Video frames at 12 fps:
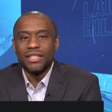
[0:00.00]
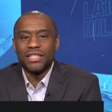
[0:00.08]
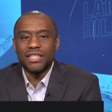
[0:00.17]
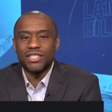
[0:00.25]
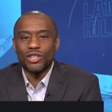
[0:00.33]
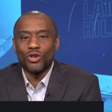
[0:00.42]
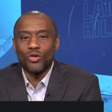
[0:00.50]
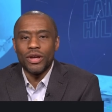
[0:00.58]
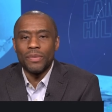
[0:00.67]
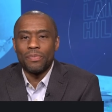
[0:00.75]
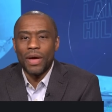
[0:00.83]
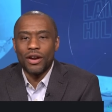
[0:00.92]
disagree
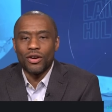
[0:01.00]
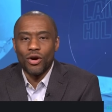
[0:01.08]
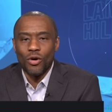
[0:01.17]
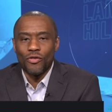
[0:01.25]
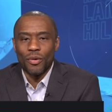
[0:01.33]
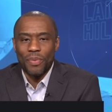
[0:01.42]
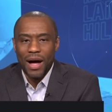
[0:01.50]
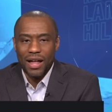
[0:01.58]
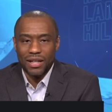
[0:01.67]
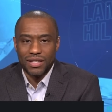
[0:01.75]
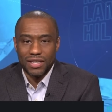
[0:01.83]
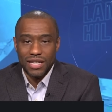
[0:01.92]
better over
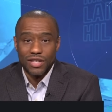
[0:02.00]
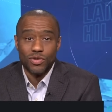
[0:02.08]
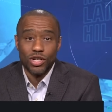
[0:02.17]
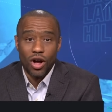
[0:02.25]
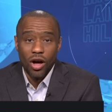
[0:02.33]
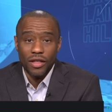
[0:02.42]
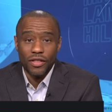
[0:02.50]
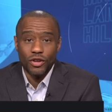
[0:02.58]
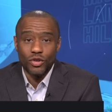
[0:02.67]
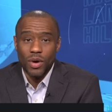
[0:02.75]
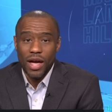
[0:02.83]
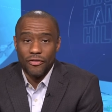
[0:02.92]
politics. That's what they're calling their
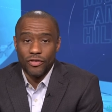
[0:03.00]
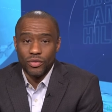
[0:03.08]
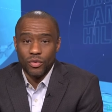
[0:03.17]
new effort.